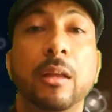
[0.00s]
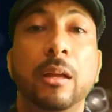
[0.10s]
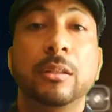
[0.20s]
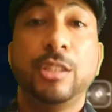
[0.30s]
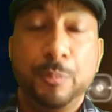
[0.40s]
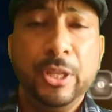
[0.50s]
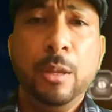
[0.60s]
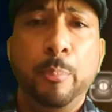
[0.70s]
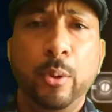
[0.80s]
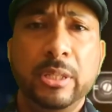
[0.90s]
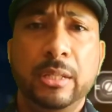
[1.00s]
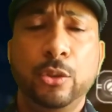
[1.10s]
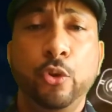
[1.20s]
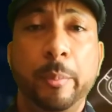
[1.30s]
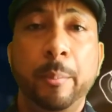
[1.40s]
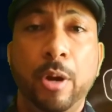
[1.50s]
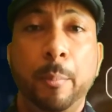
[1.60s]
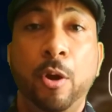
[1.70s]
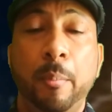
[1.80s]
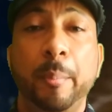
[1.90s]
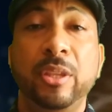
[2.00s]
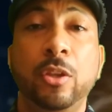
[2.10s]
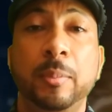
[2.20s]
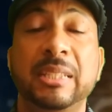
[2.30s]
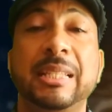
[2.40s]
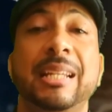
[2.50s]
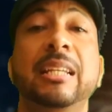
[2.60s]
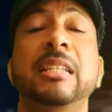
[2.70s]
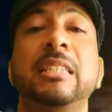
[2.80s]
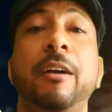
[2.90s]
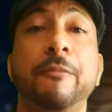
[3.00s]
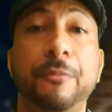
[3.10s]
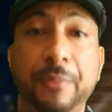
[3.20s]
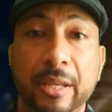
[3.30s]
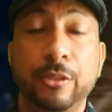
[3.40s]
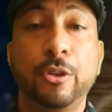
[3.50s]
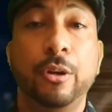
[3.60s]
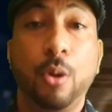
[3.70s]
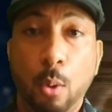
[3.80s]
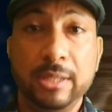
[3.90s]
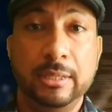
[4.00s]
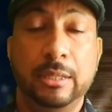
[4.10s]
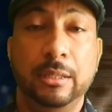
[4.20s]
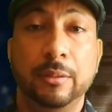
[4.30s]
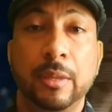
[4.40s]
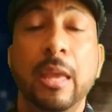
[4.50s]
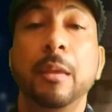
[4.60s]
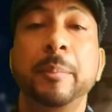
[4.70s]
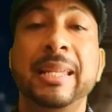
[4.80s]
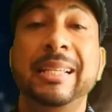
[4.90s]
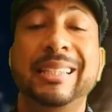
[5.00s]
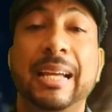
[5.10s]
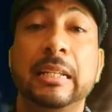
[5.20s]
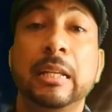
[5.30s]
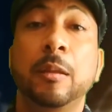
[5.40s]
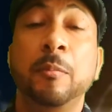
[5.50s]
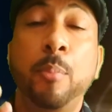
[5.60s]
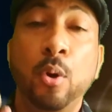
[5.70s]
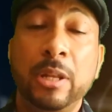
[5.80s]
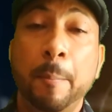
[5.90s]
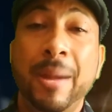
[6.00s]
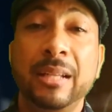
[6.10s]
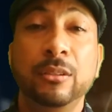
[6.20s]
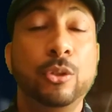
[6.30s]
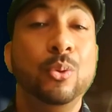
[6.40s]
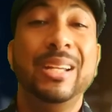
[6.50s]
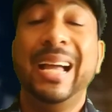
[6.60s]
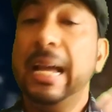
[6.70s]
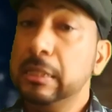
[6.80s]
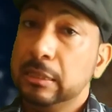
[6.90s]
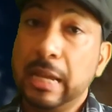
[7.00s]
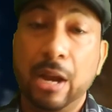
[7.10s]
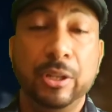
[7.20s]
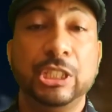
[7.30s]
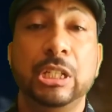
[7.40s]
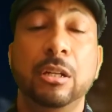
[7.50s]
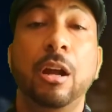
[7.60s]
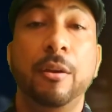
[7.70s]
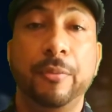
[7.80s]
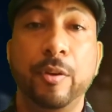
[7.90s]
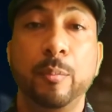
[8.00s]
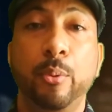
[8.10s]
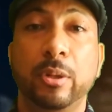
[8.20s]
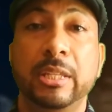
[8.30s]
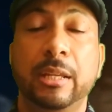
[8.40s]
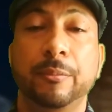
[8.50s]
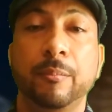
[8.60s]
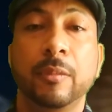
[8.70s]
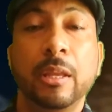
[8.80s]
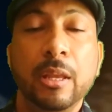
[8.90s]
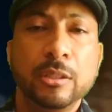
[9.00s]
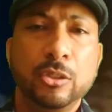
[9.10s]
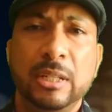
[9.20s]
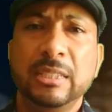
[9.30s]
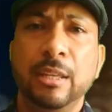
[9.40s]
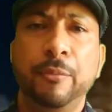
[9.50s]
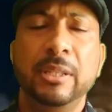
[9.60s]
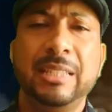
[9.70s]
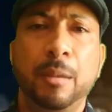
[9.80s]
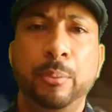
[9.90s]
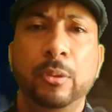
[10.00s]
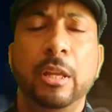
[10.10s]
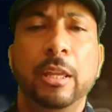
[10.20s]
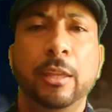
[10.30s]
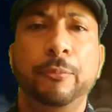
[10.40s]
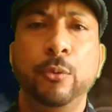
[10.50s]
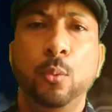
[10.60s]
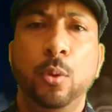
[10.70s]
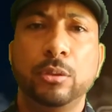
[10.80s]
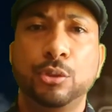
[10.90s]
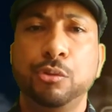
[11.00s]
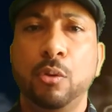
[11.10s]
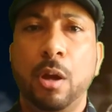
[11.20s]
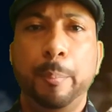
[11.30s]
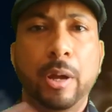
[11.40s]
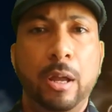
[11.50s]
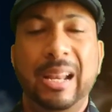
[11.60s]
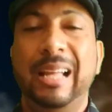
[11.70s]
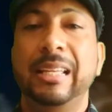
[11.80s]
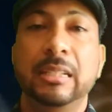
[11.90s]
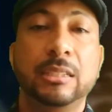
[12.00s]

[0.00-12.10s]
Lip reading: Something important to remember about momentum is that it is a vector quantity, meaning that both the magnitude and the direction are very important. So let's say, for example, if you were to throw a ball against a